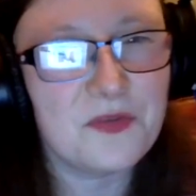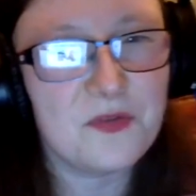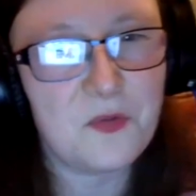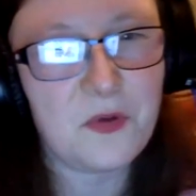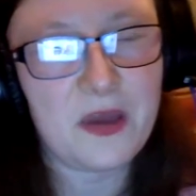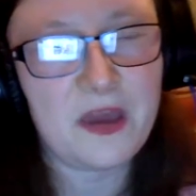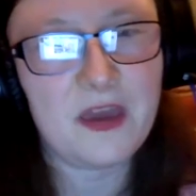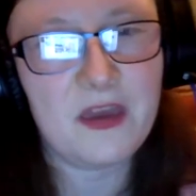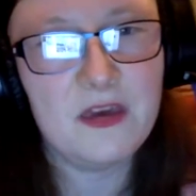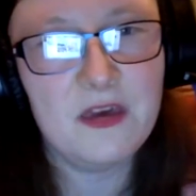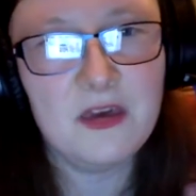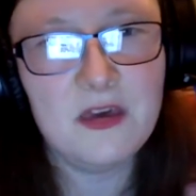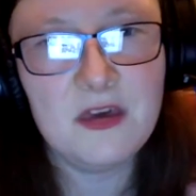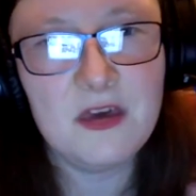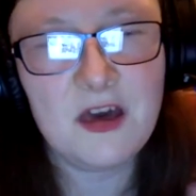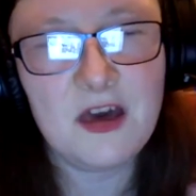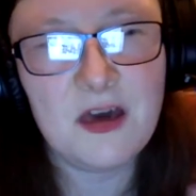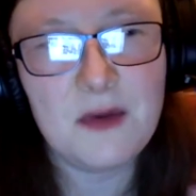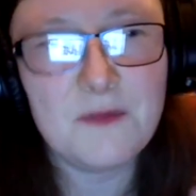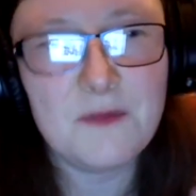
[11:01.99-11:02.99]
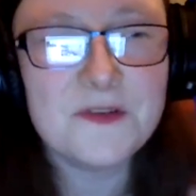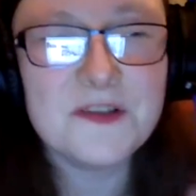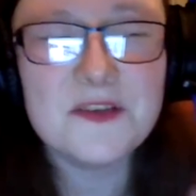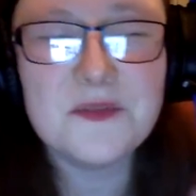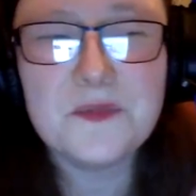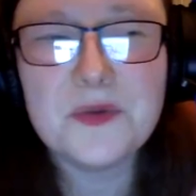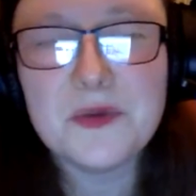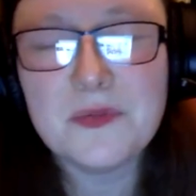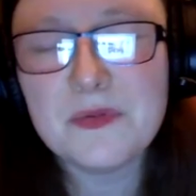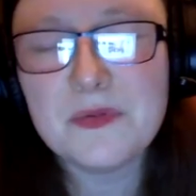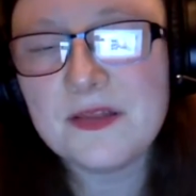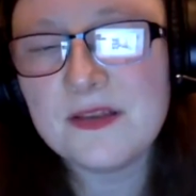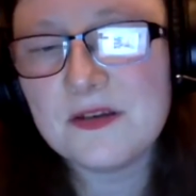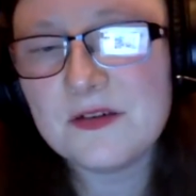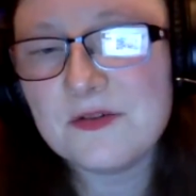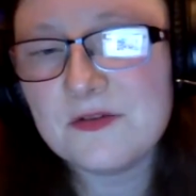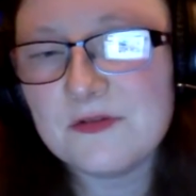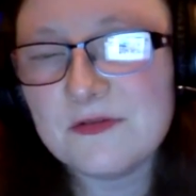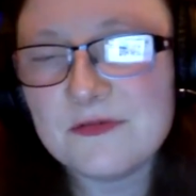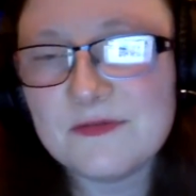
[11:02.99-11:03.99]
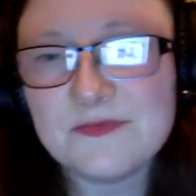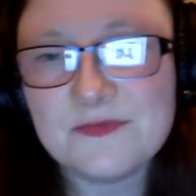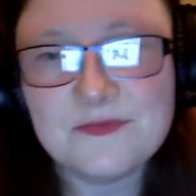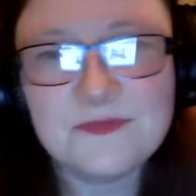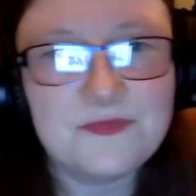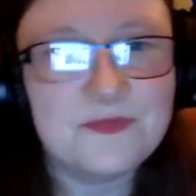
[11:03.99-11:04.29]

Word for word: goes away. Um, for some people, though,